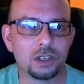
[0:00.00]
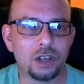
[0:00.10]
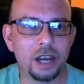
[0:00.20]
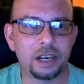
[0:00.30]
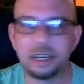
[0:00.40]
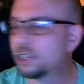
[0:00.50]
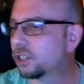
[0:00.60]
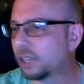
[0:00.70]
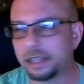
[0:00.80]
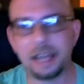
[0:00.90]
not a niche
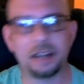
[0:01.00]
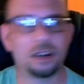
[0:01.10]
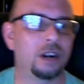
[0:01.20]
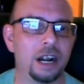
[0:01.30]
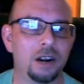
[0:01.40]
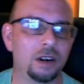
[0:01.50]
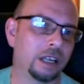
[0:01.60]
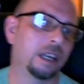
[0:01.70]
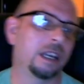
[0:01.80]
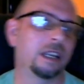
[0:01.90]
like that in our area,
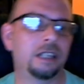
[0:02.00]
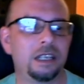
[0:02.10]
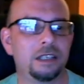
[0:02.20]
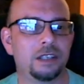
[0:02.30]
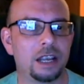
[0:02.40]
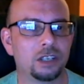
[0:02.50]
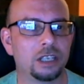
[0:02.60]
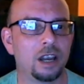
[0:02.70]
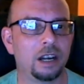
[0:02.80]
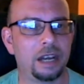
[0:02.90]
and he's actually
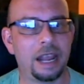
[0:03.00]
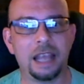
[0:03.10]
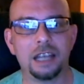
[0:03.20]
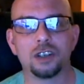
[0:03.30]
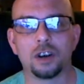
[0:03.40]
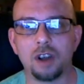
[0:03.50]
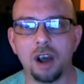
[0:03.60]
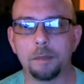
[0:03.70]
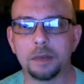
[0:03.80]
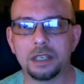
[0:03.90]
got an edge on
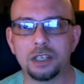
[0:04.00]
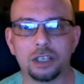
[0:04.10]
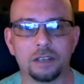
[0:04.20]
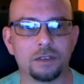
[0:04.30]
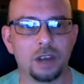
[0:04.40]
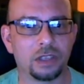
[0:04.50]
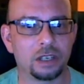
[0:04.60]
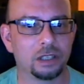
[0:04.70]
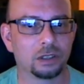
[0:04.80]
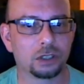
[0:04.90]
competition, if not the
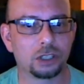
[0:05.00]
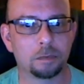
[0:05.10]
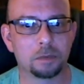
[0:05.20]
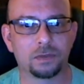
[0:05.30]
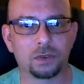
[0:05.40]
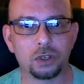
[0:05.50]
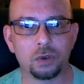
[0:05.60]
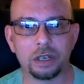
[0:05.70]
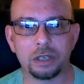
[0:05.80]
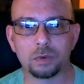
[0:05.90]
dealerships, for
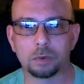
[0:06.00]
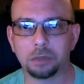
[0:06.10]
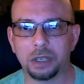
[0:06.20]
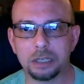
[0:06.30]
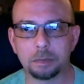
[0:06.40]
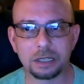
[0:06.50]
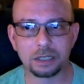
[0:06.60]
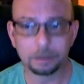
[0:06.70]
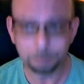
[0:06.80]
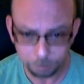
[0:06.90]
doing these
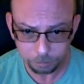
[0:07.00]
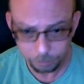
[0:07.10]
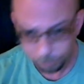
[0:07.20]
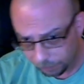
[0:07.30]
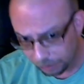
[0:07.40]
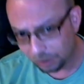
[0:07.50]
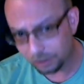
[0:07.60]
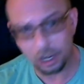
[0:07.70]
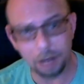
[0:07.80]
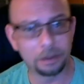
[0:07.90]
replacements. On
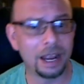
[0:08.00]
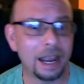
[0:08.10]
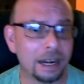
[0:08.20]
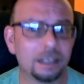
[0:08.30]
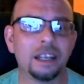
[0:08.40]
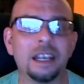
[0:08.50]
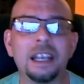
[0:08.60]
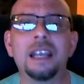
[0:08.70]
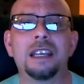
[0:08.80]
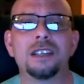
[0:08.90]
top of that,
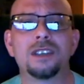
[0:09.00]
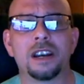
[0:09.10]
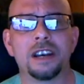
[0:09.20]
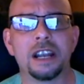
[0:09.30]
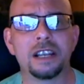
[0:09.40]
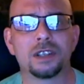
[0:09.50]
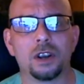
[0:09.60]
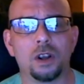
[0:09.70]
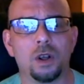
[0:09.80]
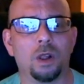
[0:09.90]
he's got a nice
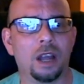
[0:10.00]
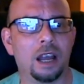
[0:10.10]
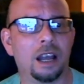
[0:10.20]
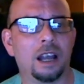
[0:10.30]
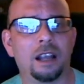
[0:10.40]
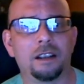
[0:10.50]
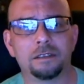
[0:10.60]
little uh,